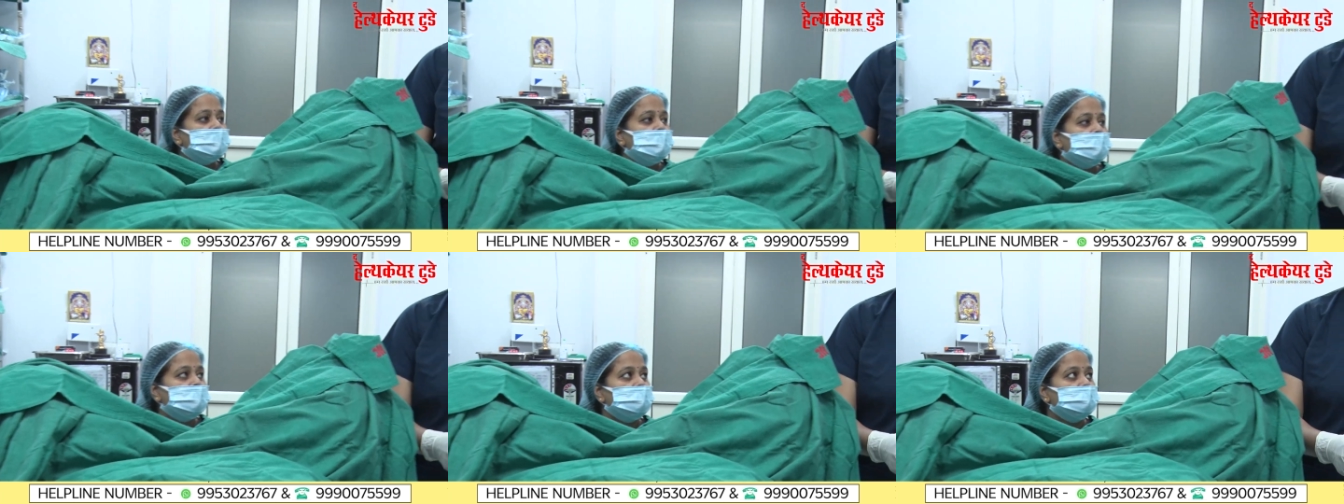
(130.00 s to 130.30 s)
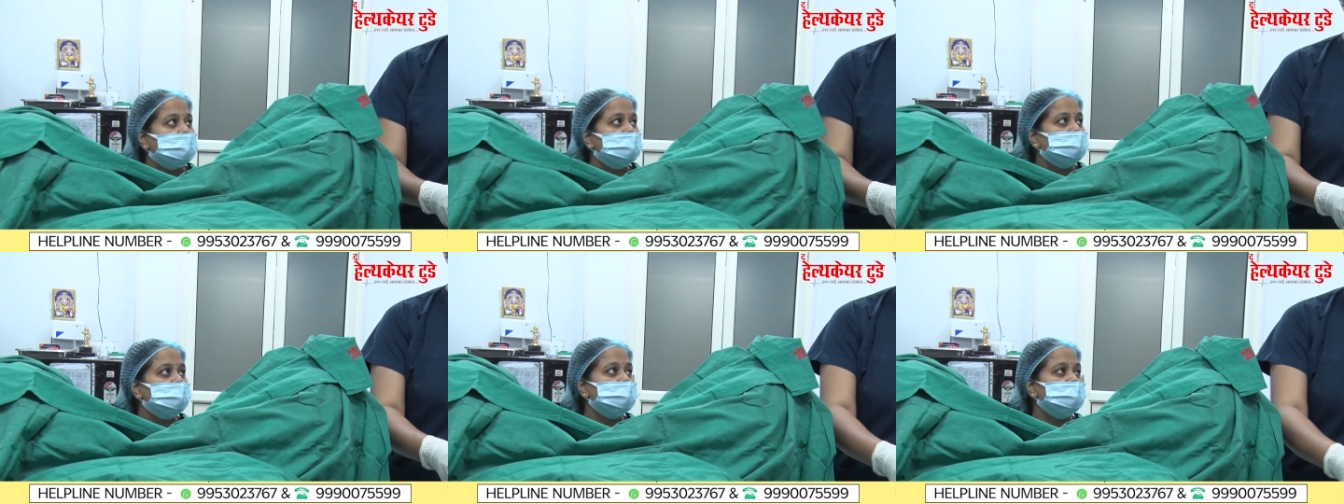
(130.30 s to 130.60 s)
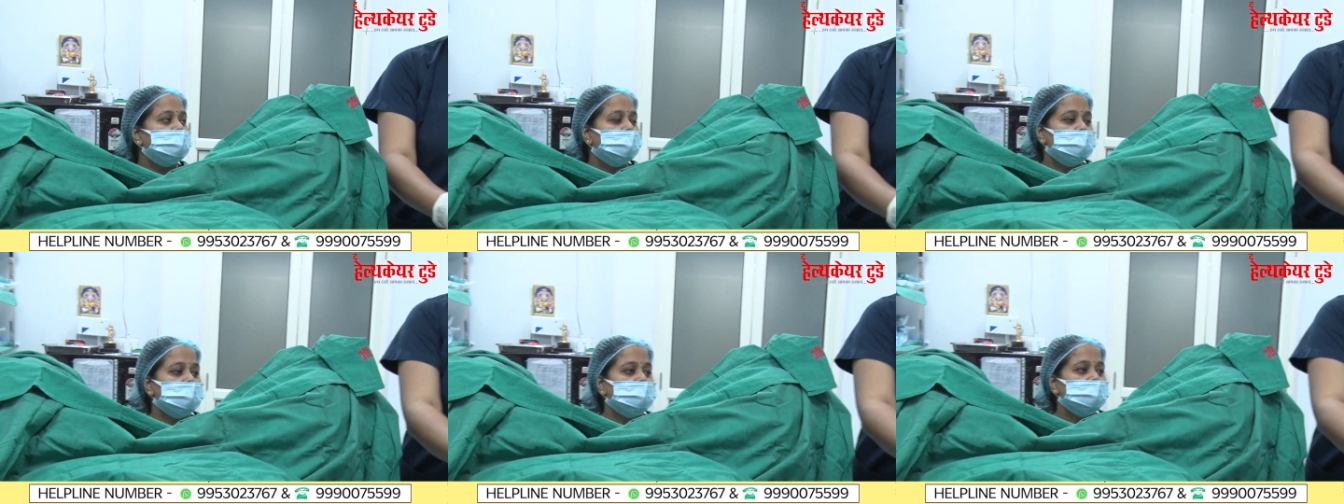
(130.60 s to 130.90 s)
and then we
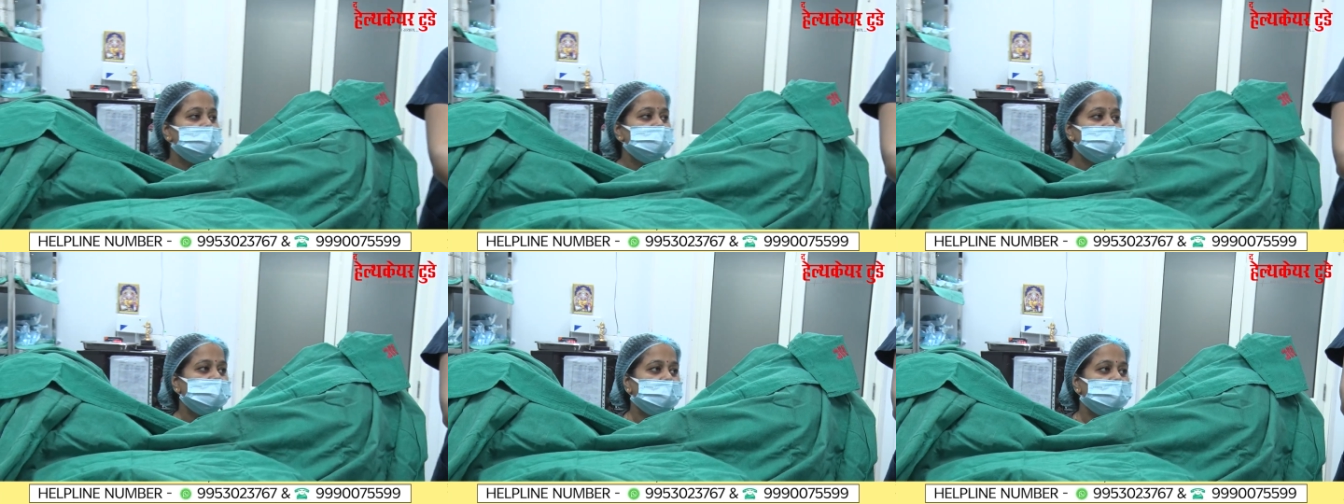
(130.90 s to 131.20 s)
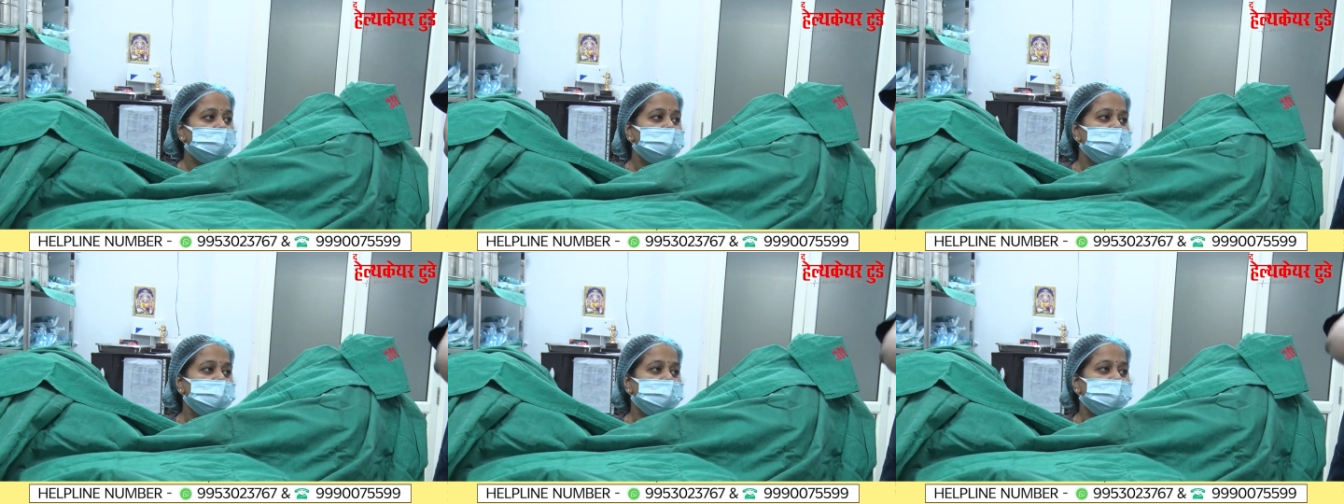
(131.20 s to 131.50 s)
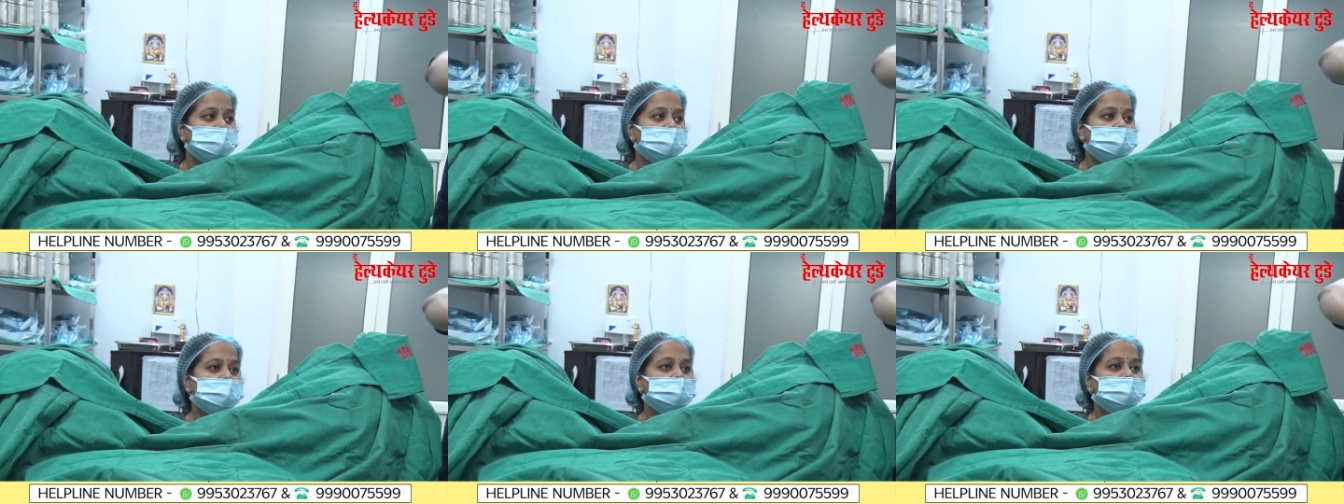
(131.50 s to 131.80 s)
finally check this
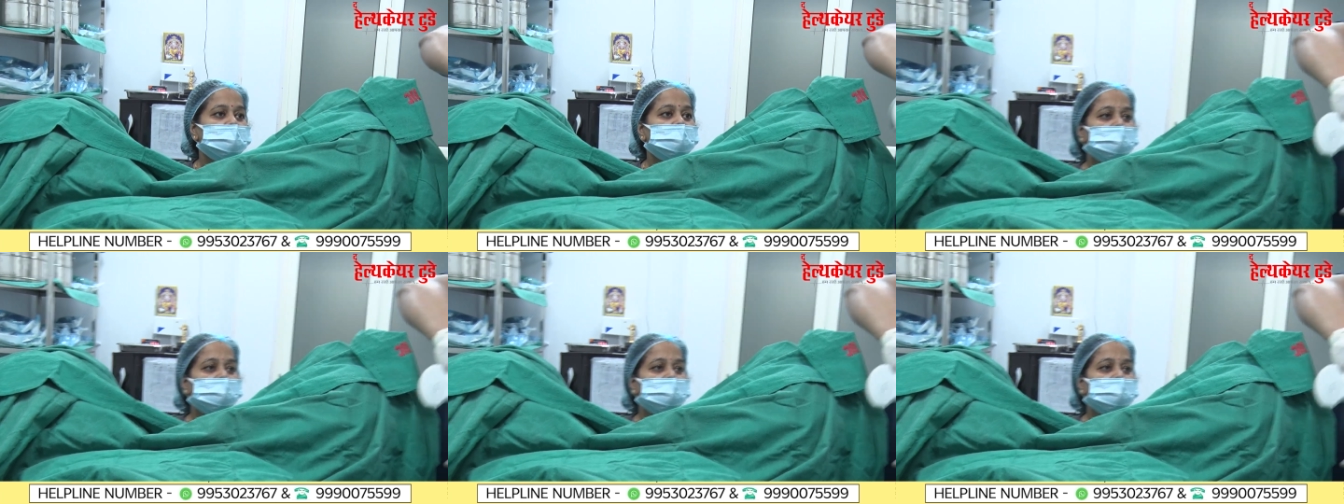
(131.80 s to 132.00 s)
with the